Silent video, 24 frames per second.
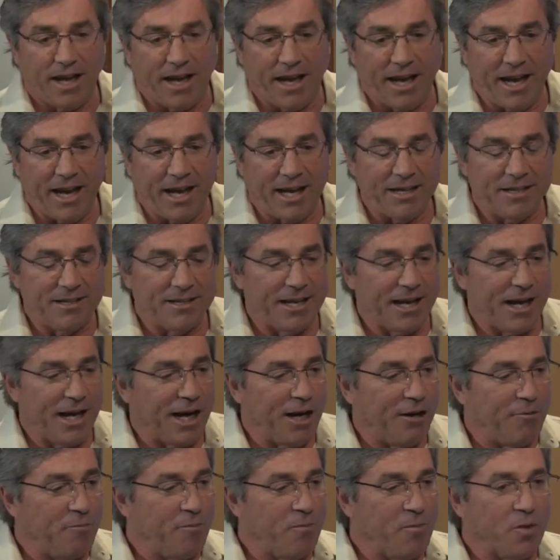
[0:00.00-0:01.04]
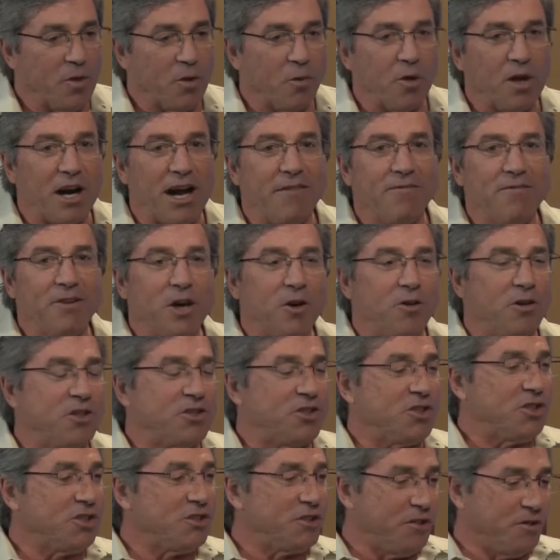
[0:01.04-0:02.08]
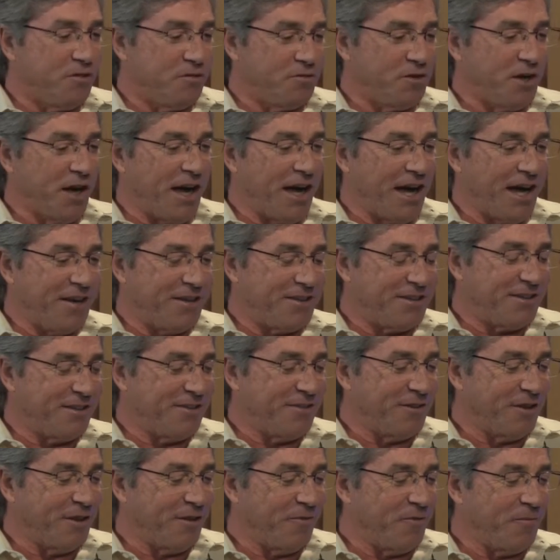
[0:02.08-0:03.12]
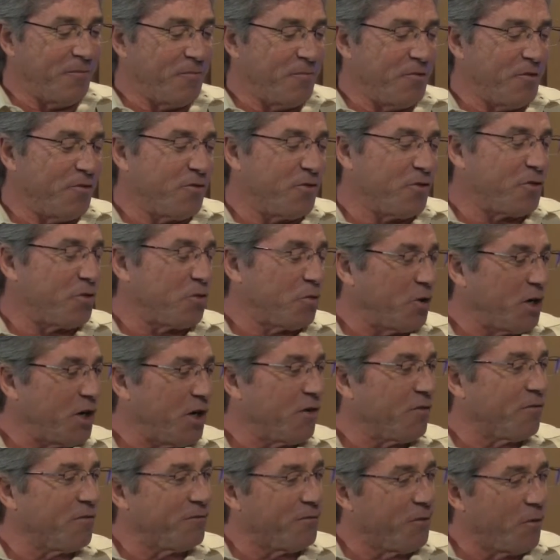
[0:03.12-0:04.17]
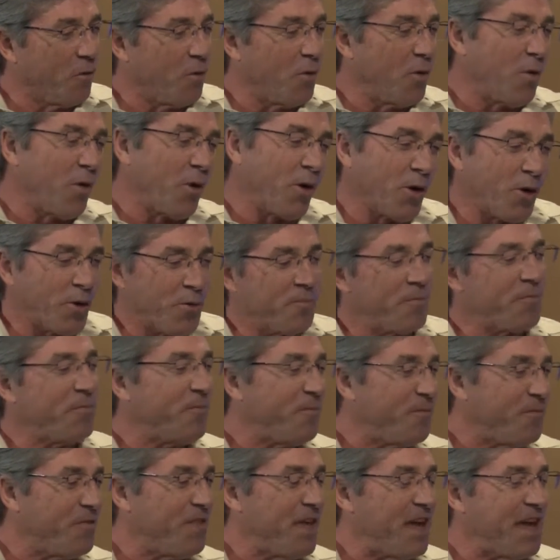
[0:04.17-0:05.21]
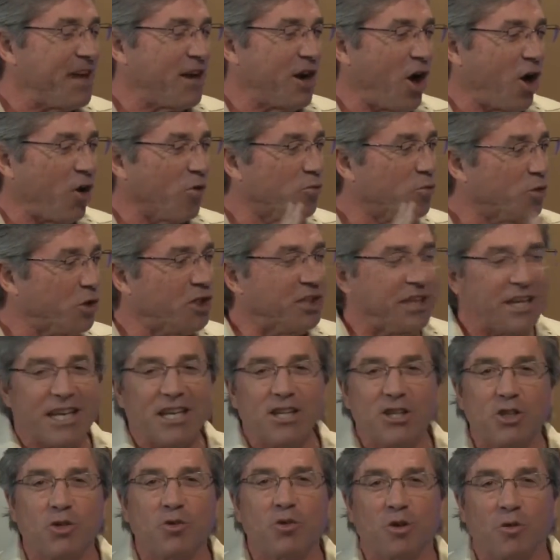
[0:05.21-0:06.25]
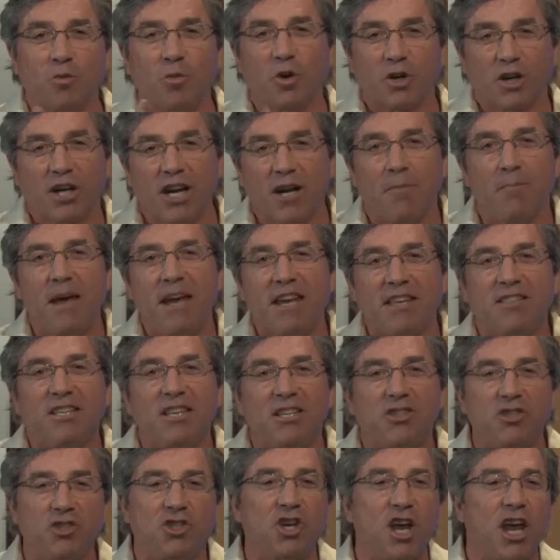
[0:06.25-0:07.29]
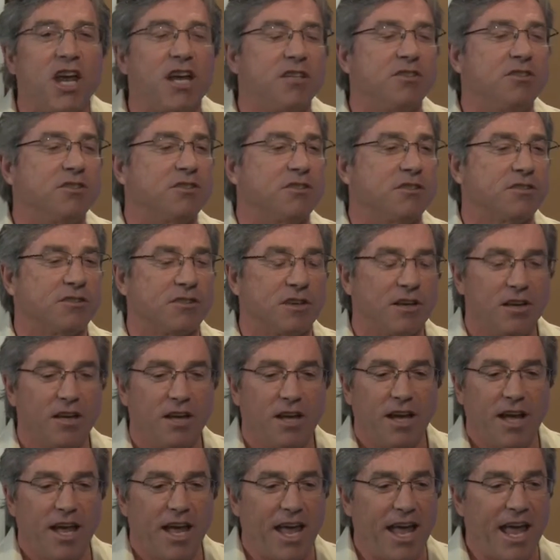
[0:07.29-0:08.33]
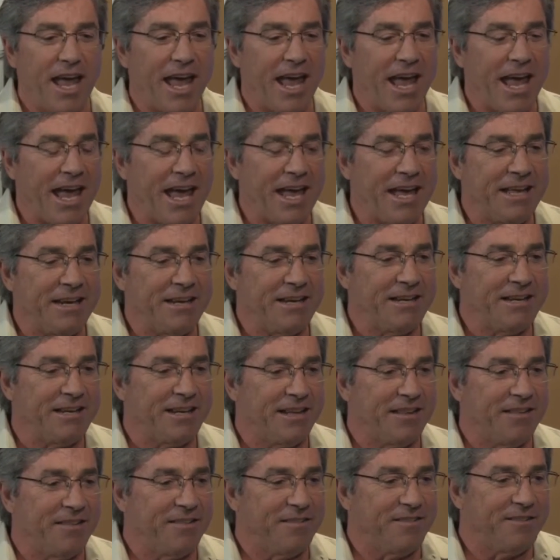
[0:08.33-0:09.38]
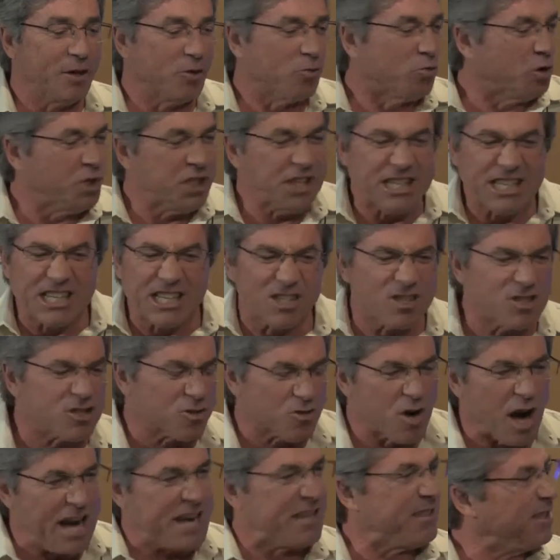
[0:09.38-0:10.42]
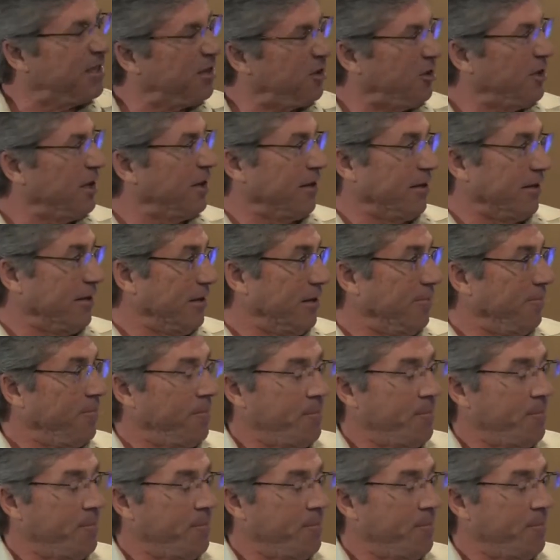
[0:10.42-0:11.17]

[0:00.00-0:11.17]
And what I've noticed is you've got 3 or 4 that are really into it. We're going to make these changes. And they're really going to try this year.